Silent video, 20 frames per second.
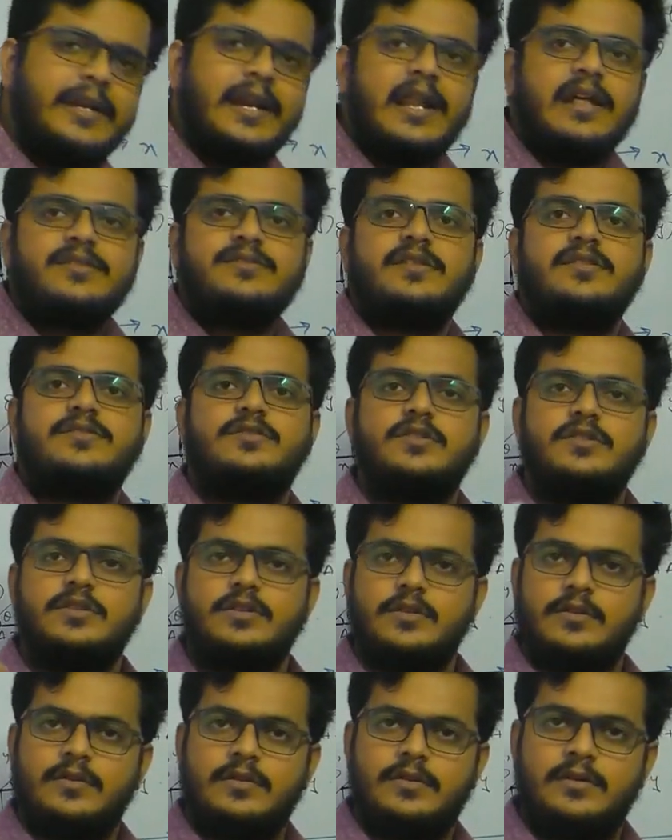del x tends to
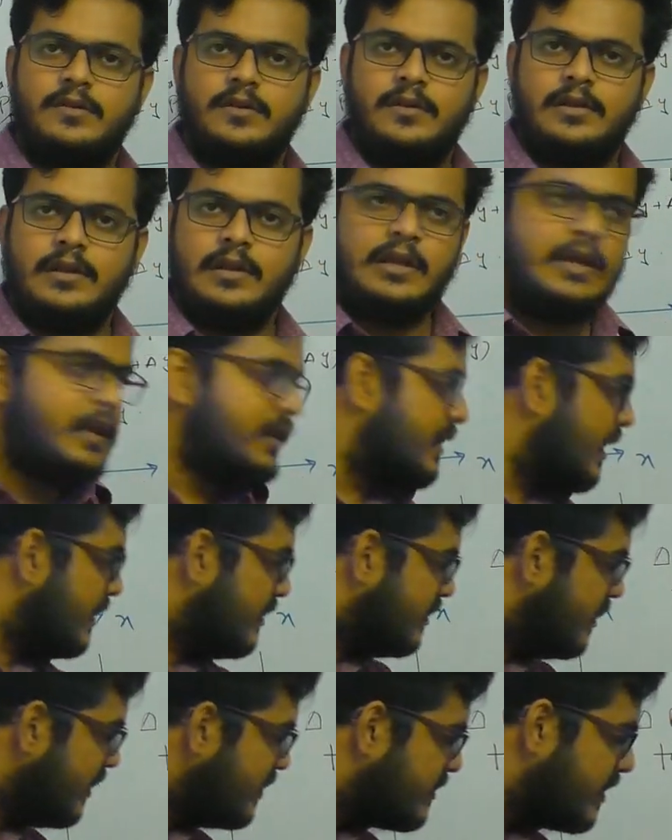0.
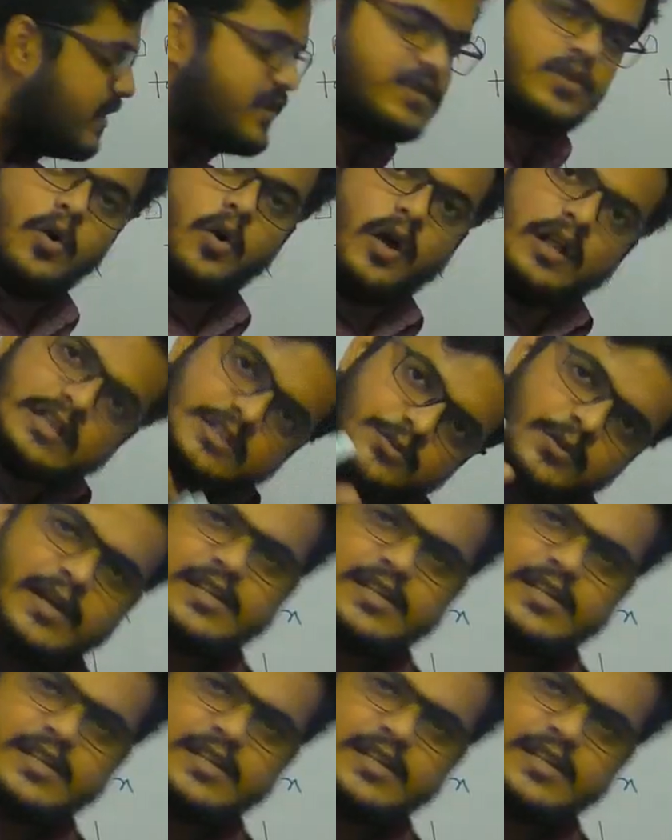Then this is also